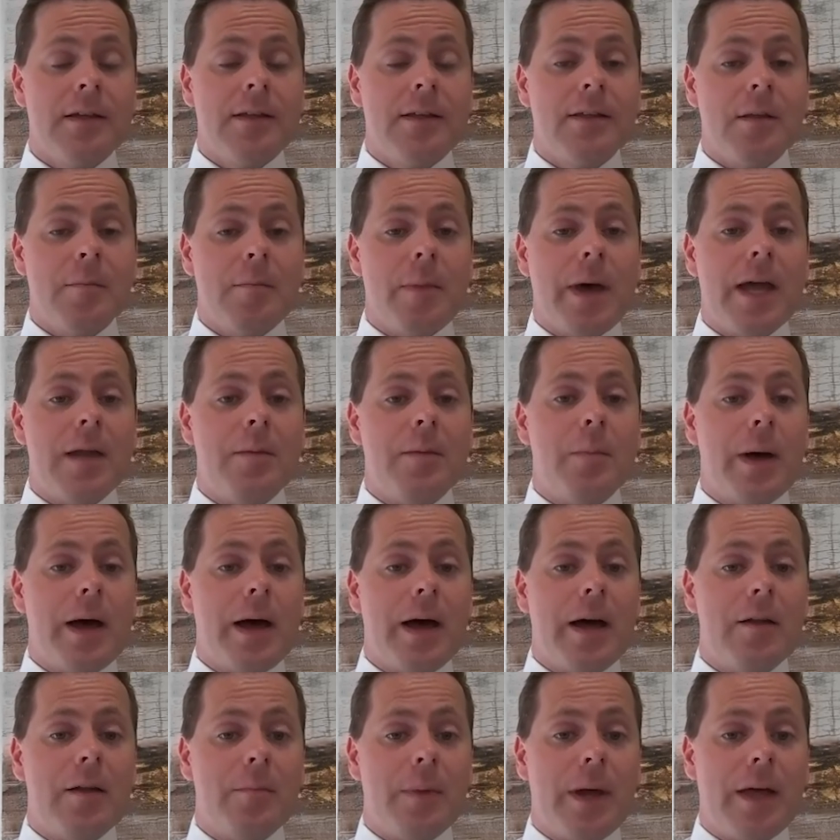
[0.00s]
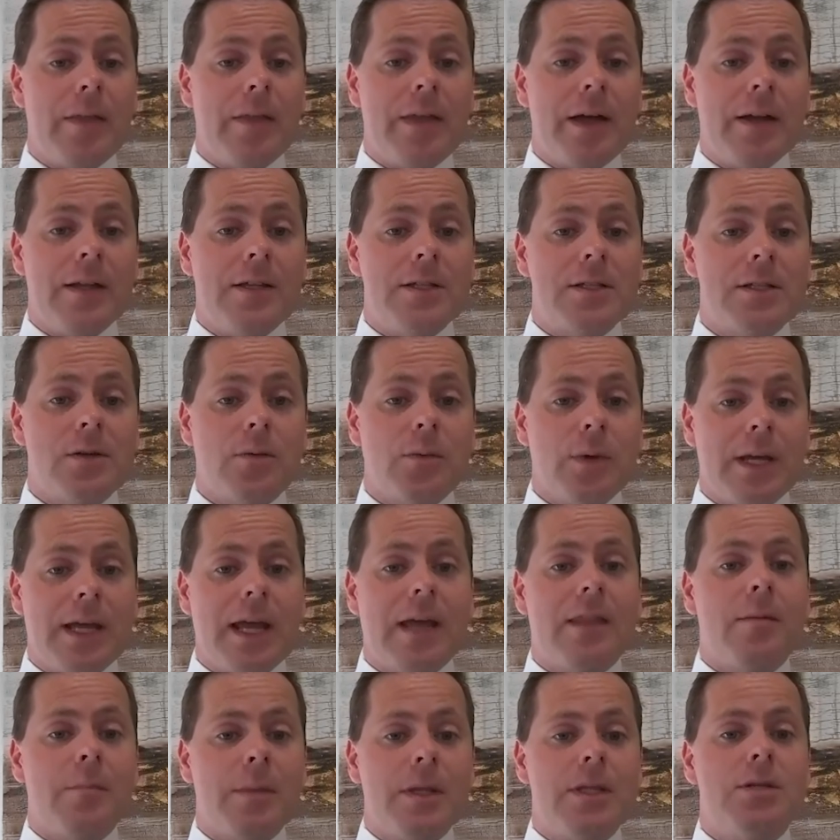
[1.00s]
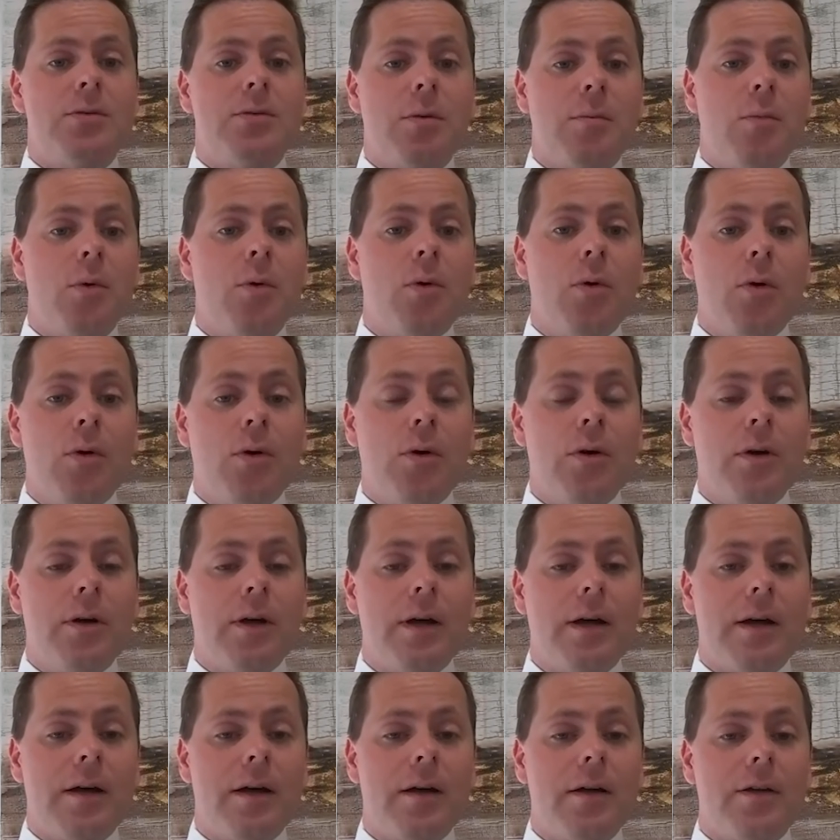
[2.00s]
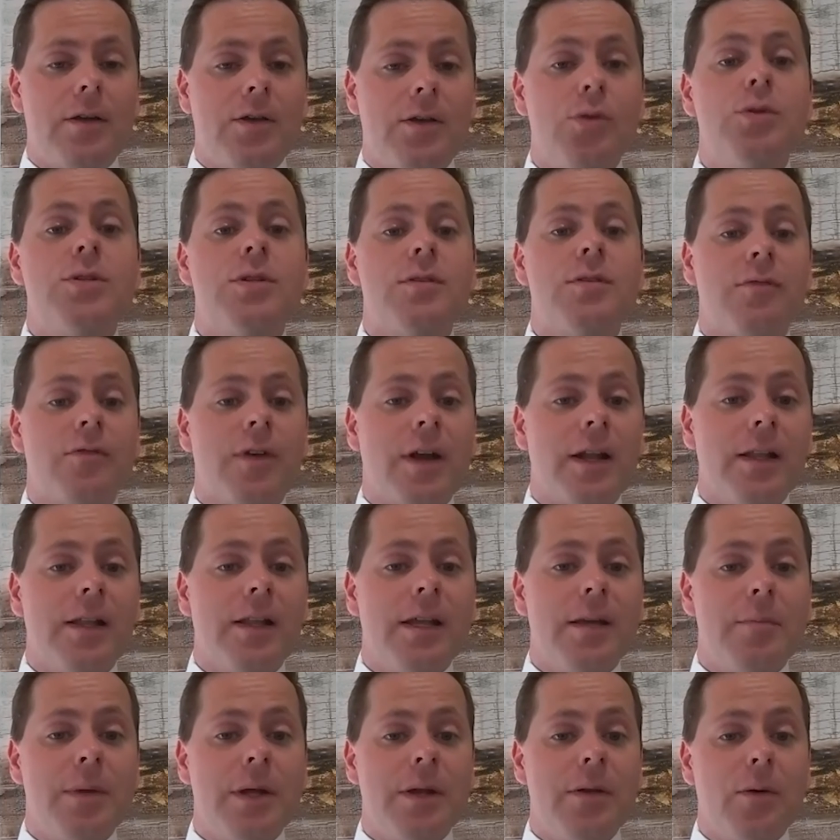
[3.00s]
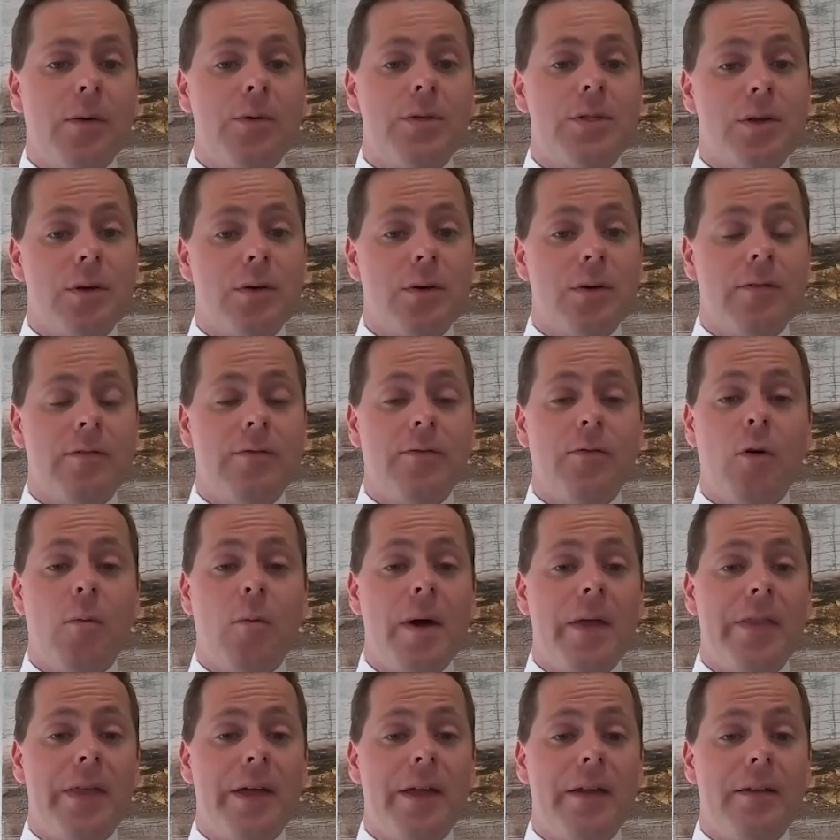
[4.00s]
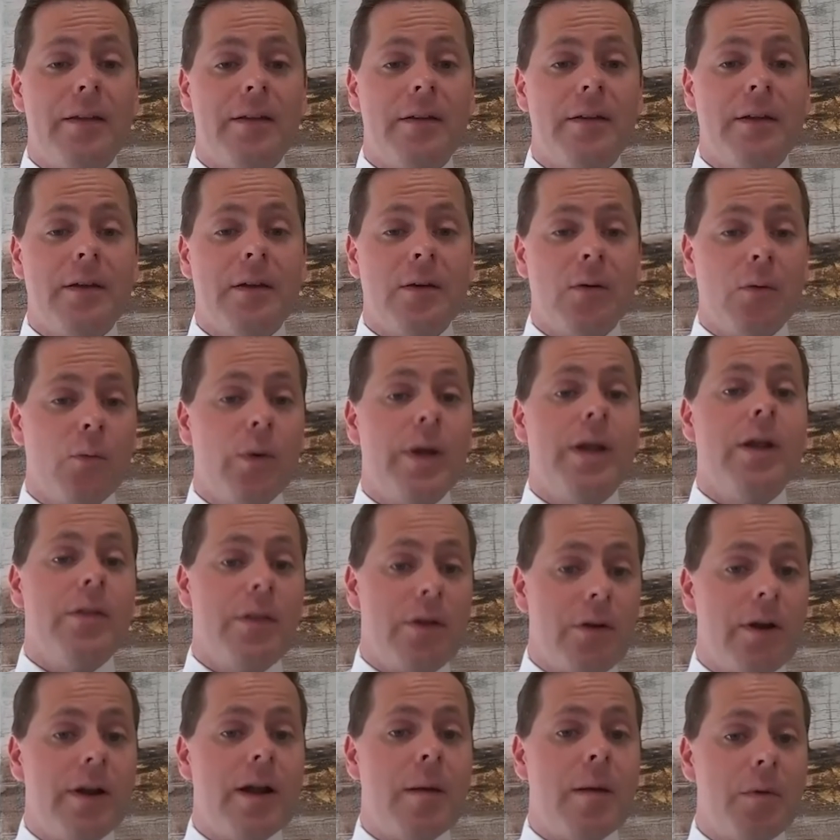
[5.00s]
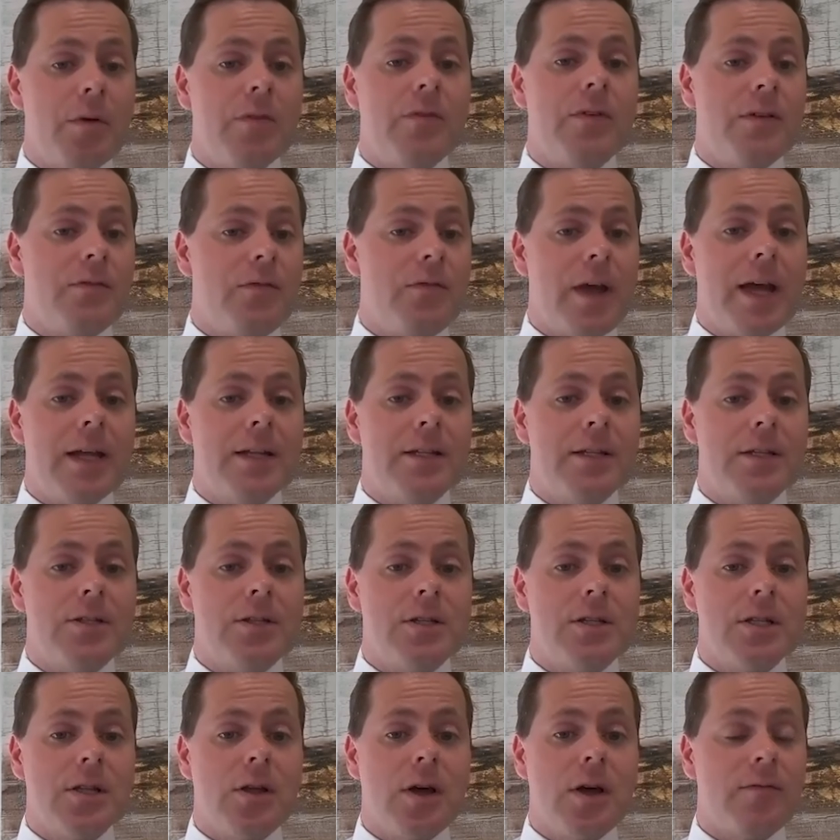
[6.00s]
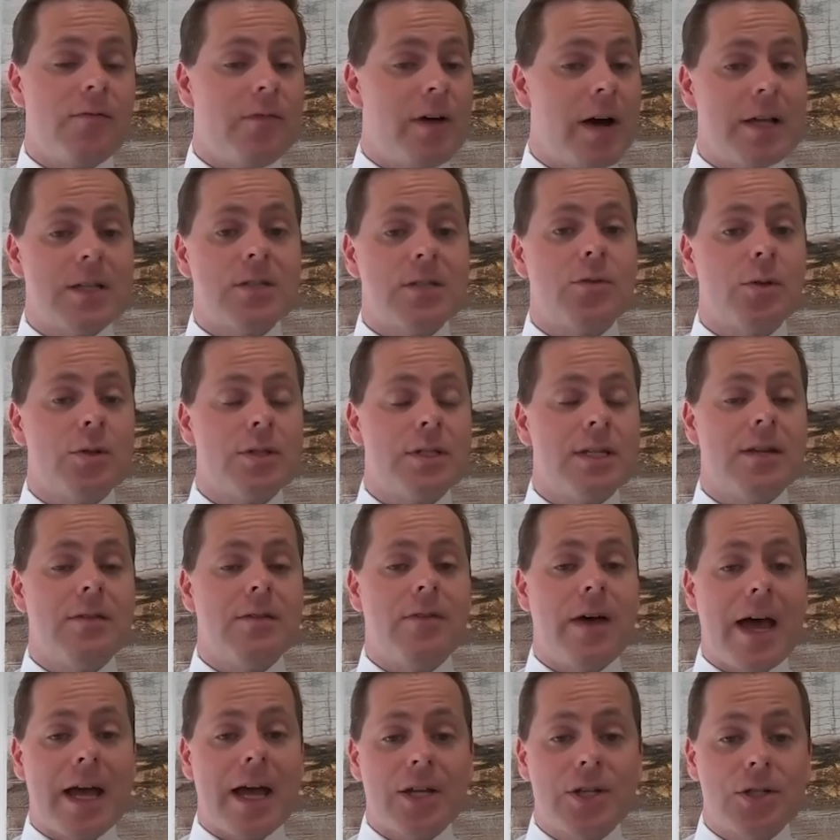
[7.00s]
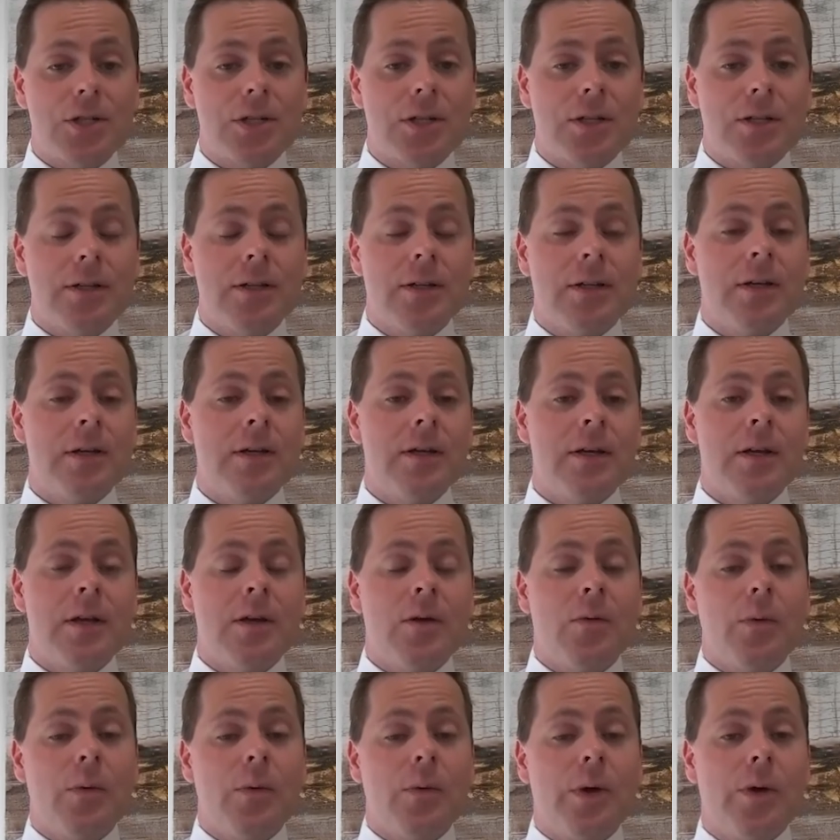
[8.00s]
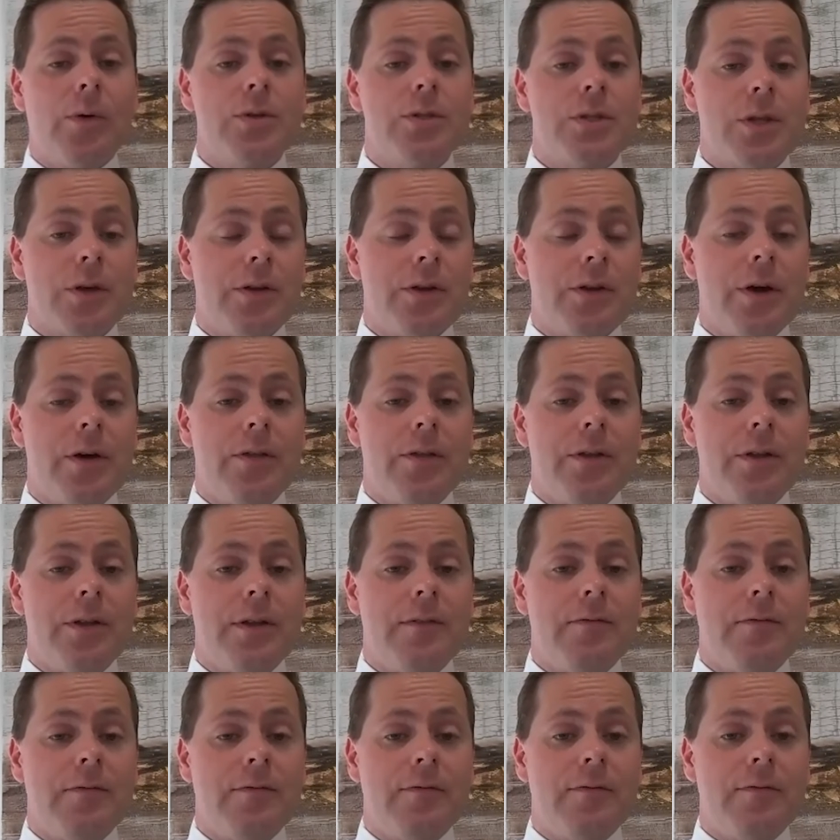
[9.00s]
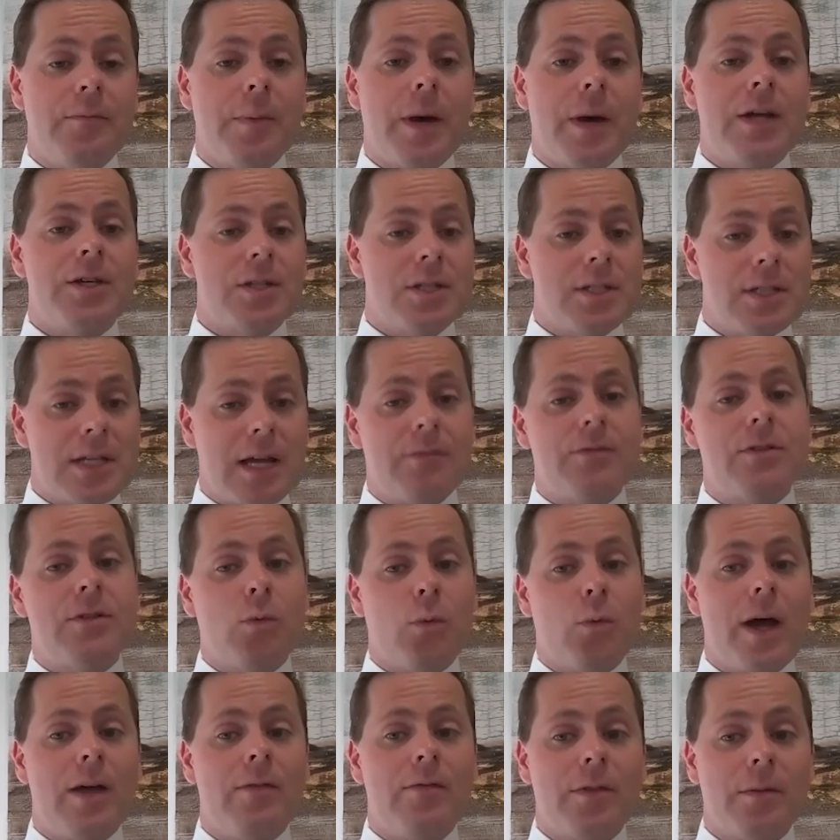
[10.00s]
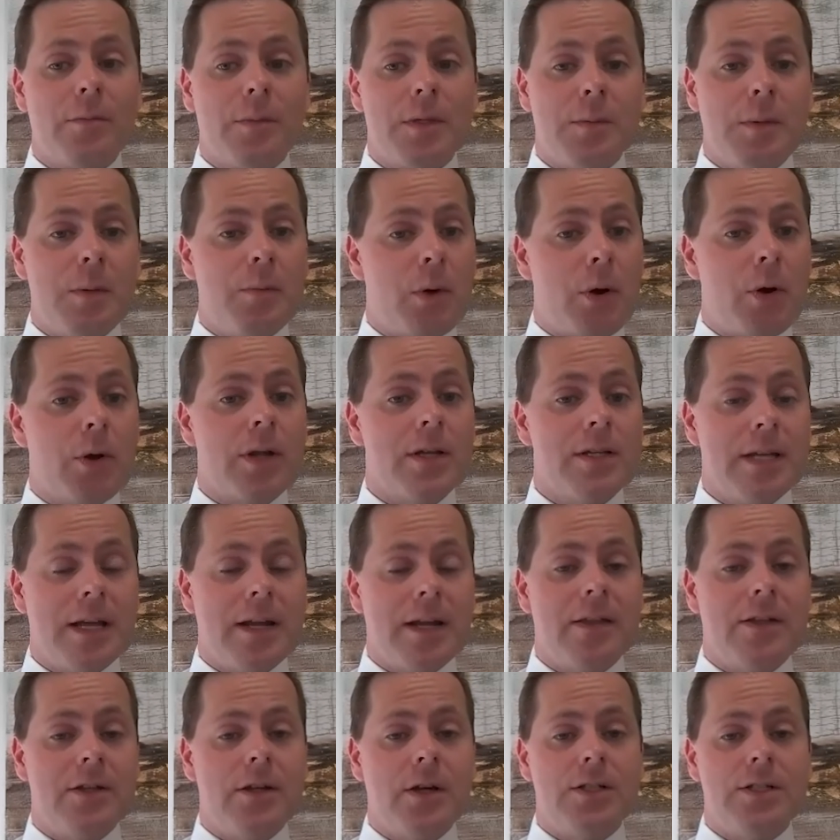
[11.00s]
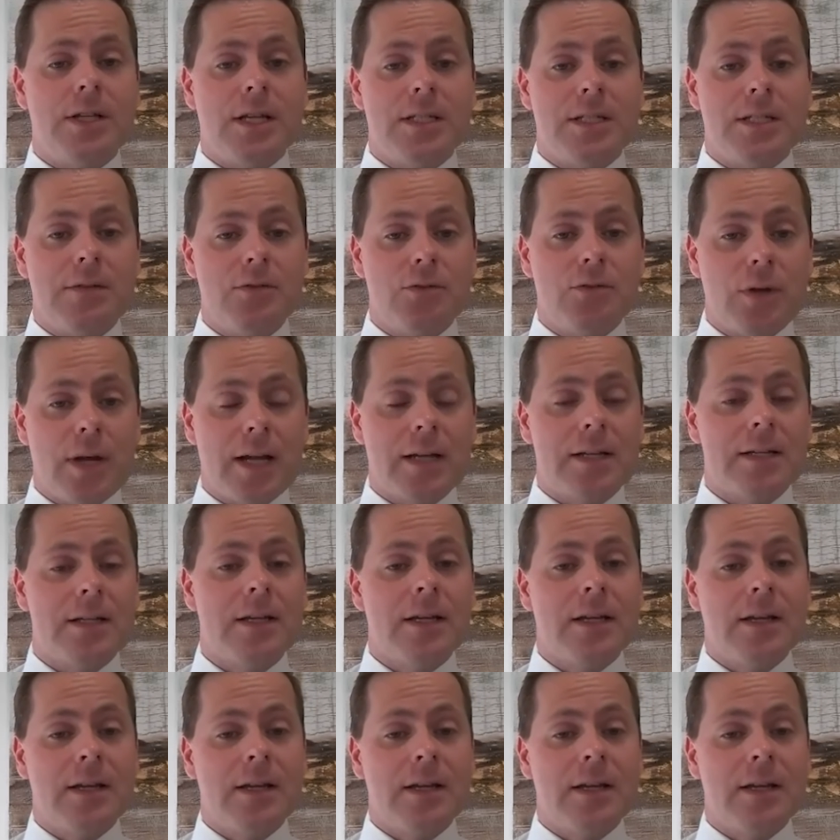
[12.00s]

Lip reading: the main part about that is that we get them into a more user-friendly, but also a format that we know there are a number of advantages like faster onset of action. We also know that if patients have to wait for them to be broken down in the digestive tract